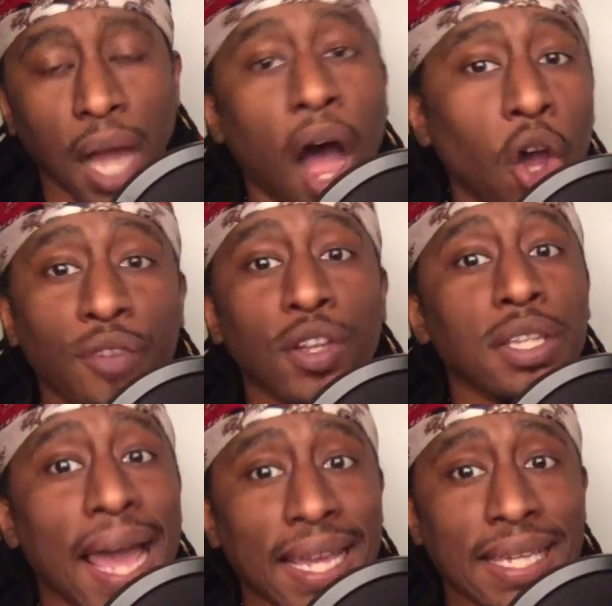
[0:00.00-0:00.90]
I don't even
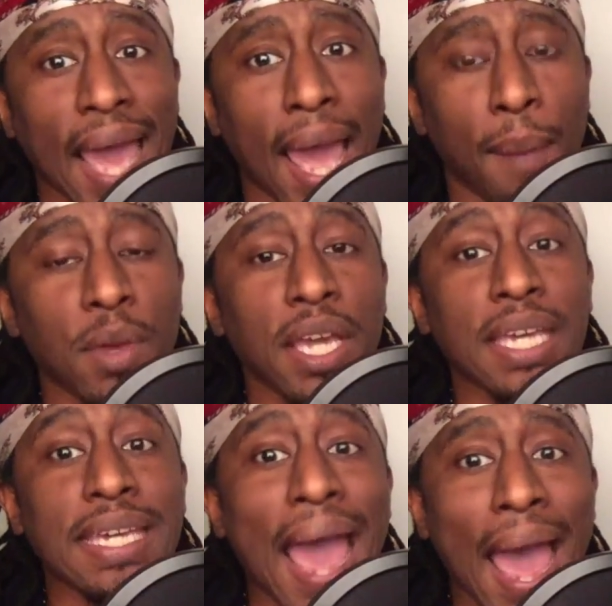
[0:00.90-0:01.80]
like Gab.
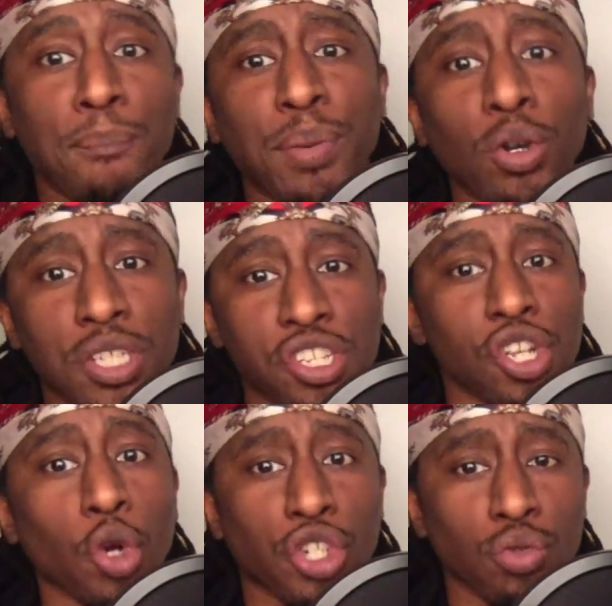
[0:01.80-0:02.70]
Gab built a
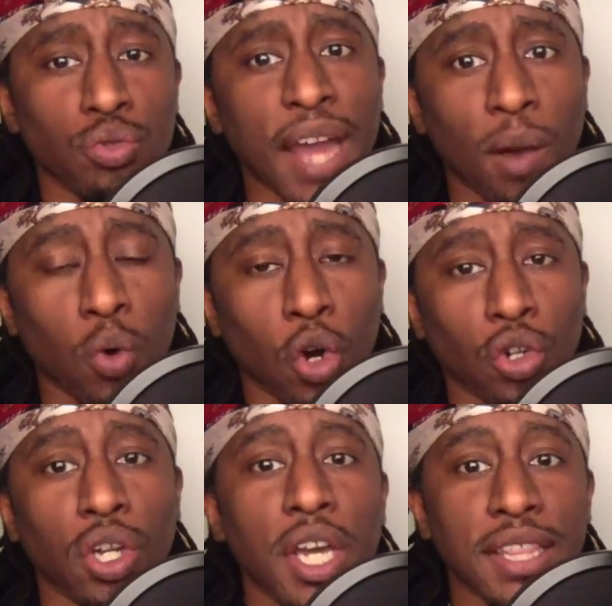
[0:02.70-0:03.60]
social network
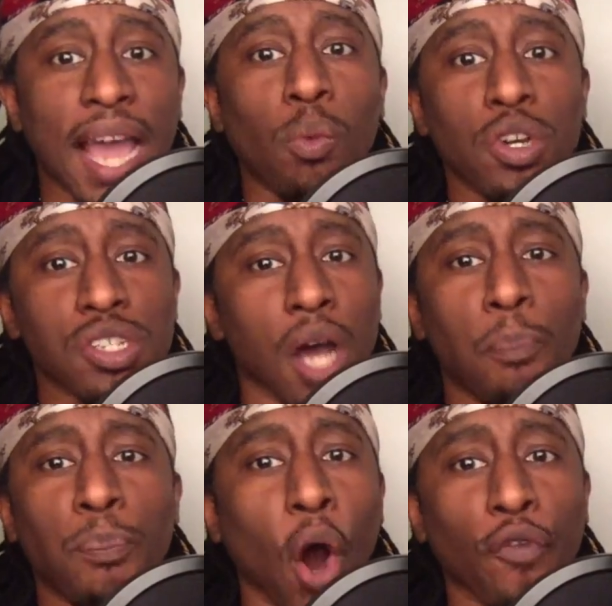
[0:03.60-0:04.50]
that was a
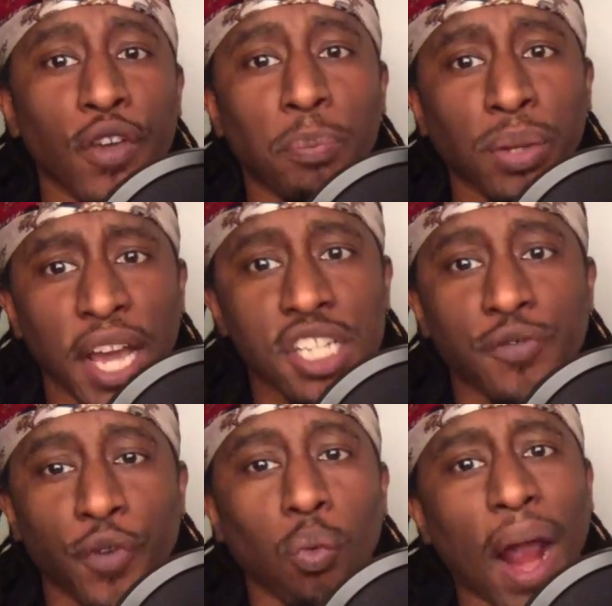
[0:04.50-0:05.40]
perfect place
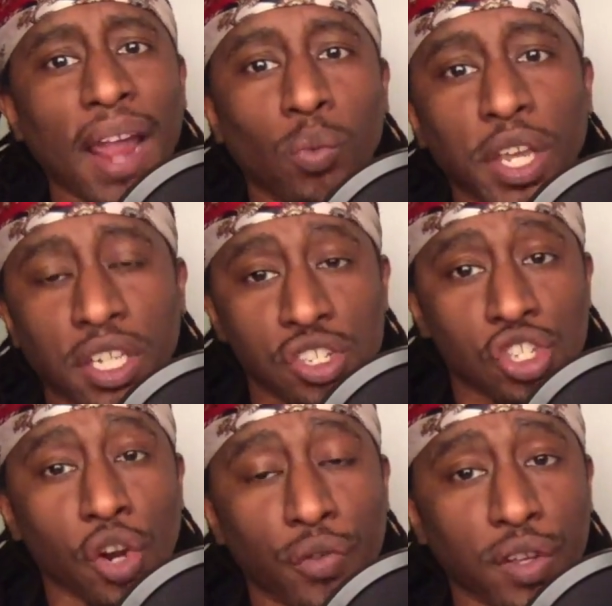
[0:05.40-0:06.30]
for right wing
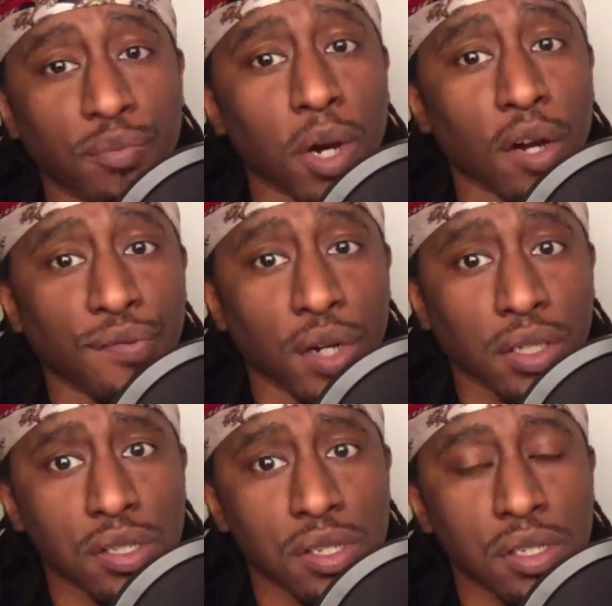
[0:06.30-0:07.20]
conservative
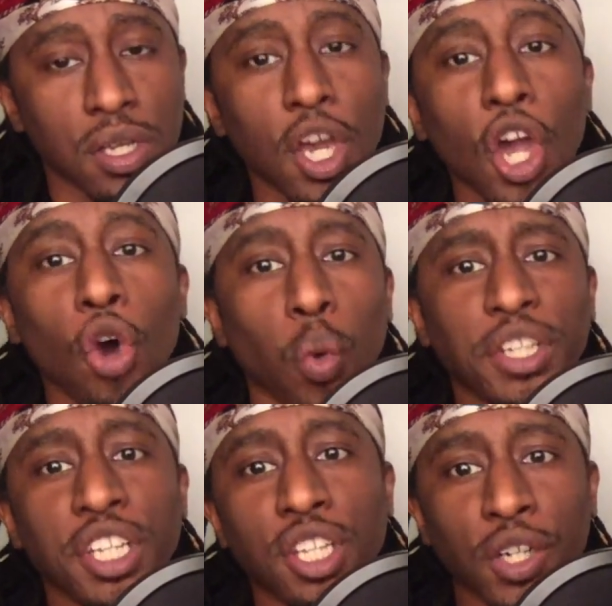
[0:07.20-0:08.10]
motherfuckers. What
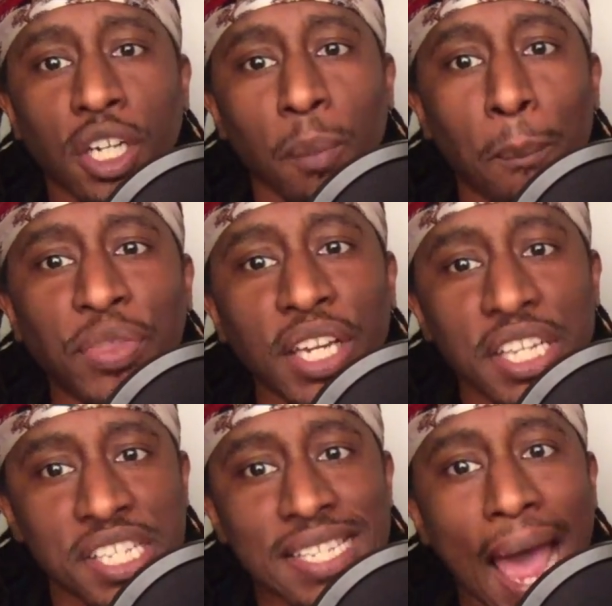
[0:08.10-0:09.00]
did the, the
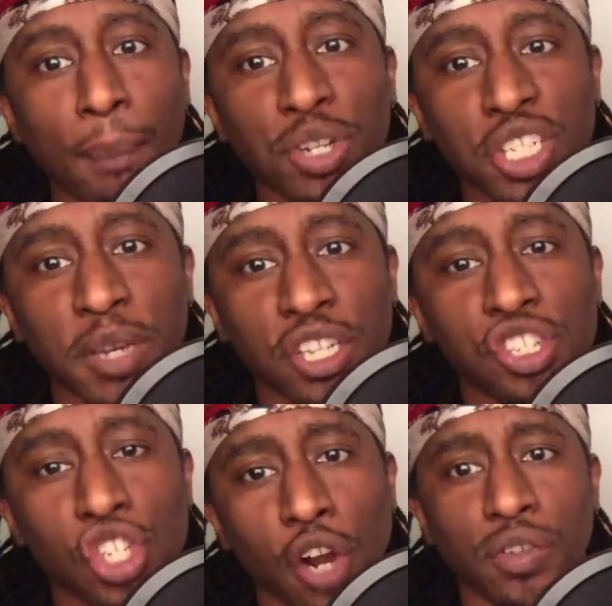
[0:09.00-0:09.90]
establishment
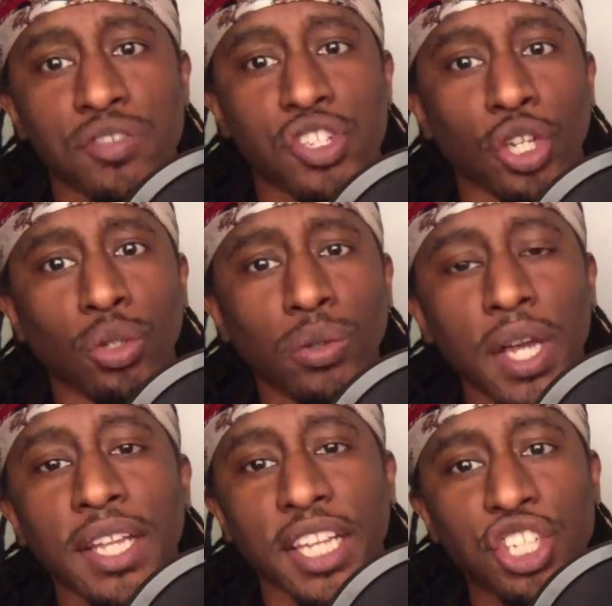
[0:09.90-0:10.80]
conservatives do?
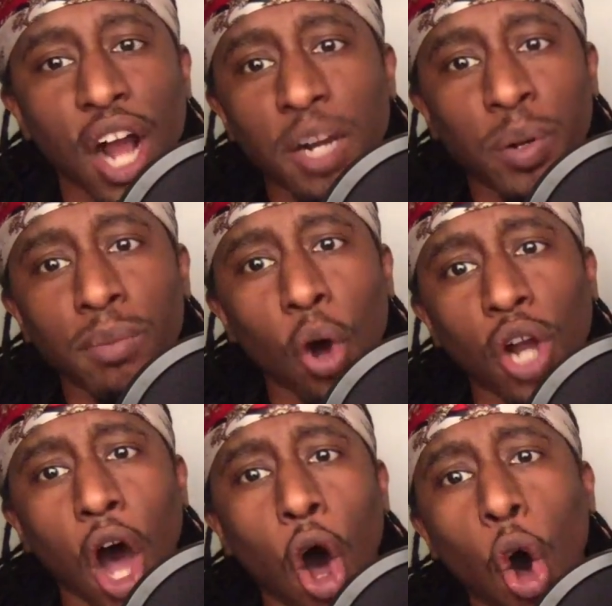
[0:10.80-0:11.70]
They tried to promote
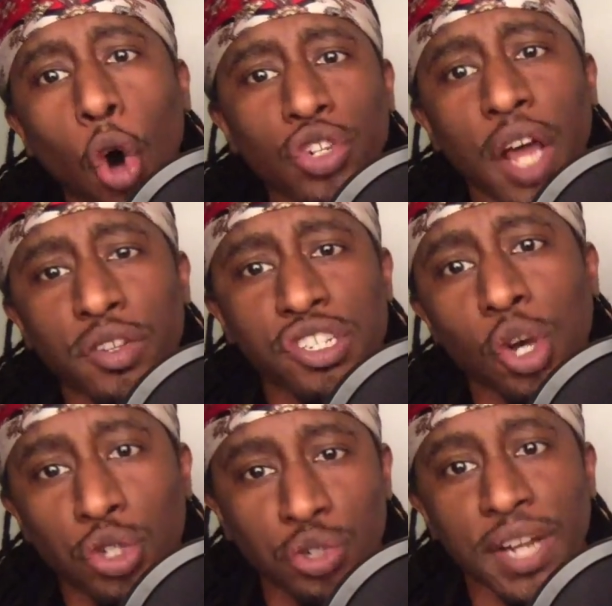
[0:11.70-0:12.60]
a whole nother
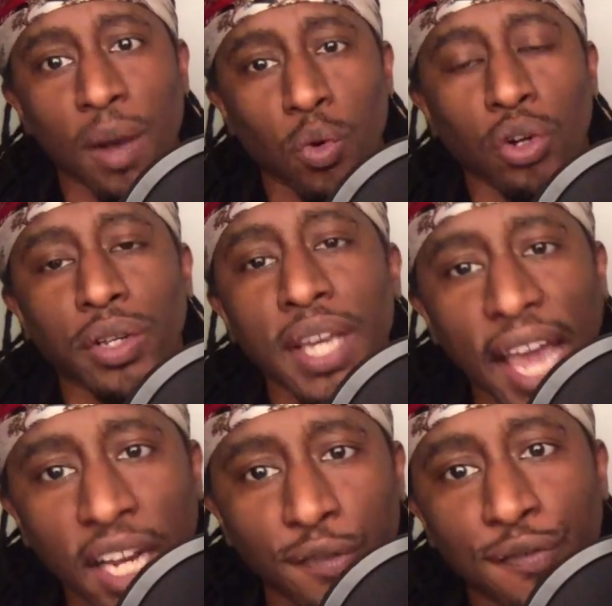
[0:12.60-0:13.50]
social network
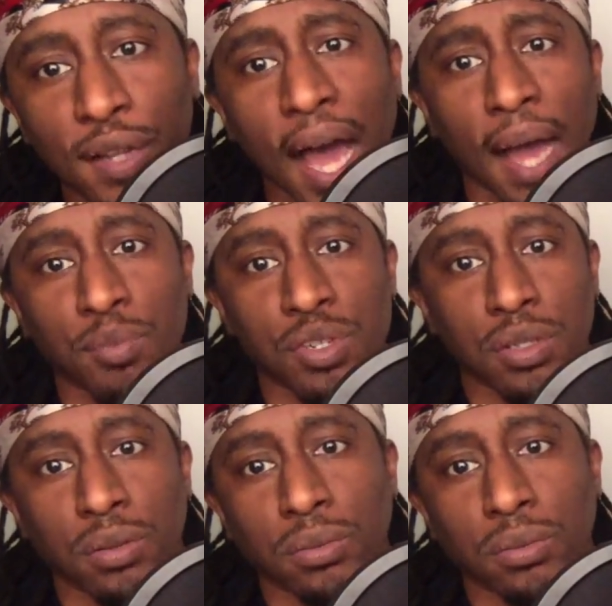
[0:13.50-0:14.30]
and it flopped.